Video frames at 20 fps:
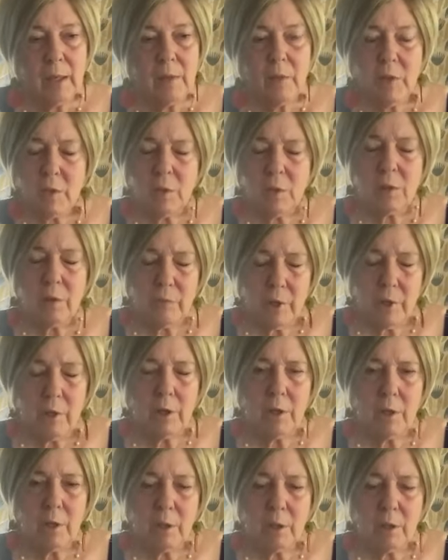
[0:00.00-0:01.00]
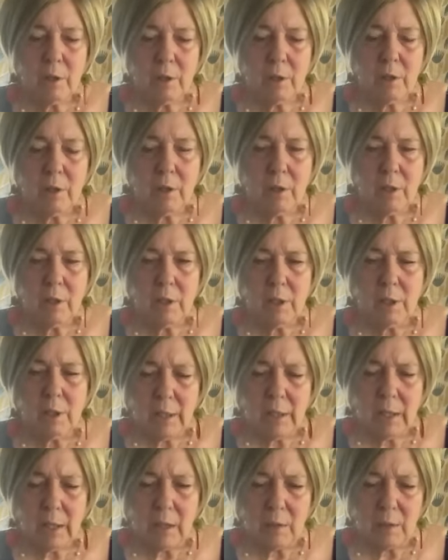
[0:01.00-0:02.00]
This was
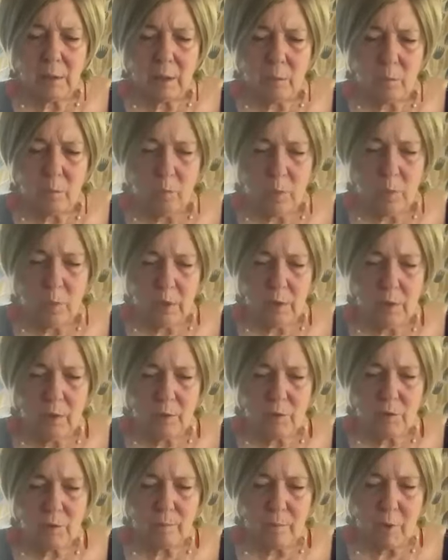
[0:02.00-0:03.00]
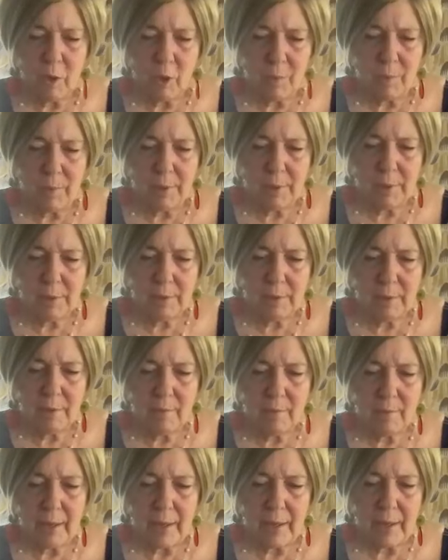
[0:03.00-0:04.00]
again, one of those moments
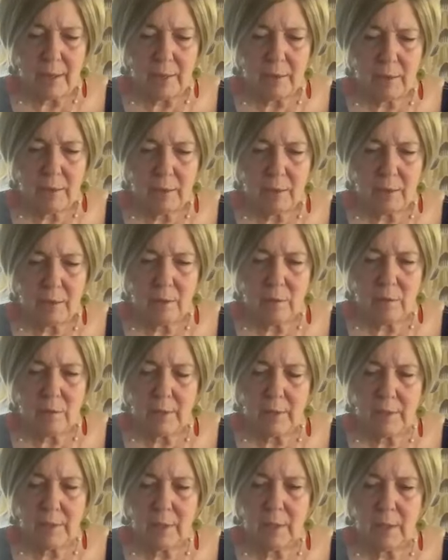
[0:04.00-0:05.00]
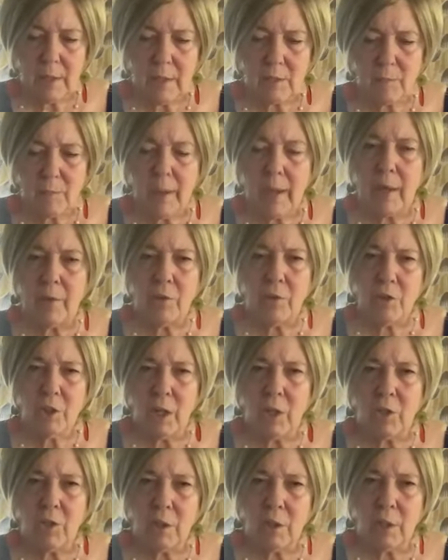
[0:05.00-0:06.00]
that crossing his path
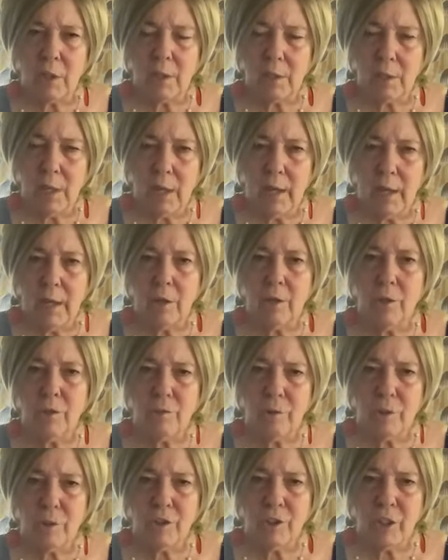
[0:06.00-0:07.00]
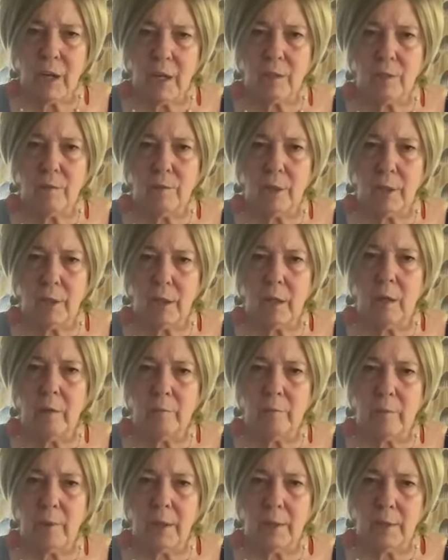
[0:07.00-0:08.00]
changed the entire trajectory
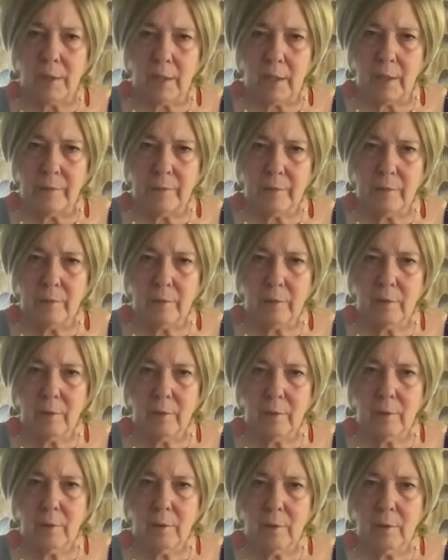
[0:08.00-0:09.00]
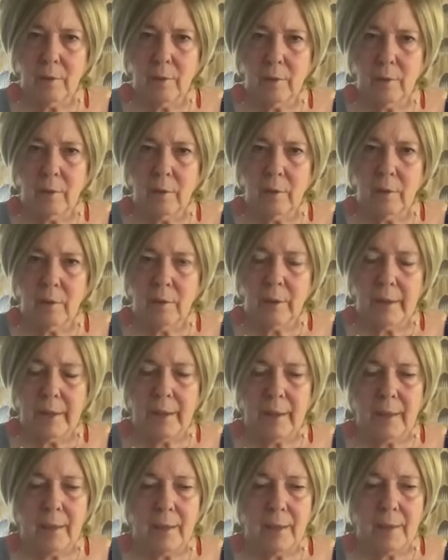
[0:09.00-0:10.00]
of my life.
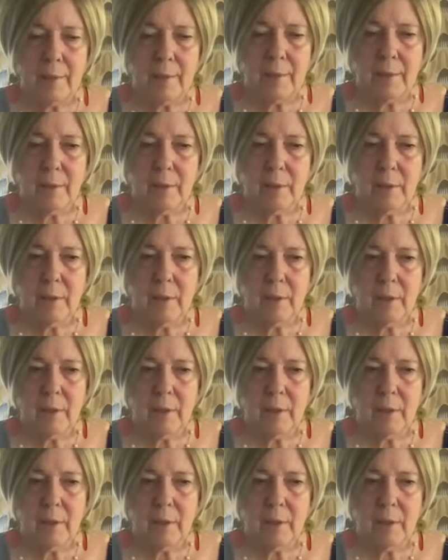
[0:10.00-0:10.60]
And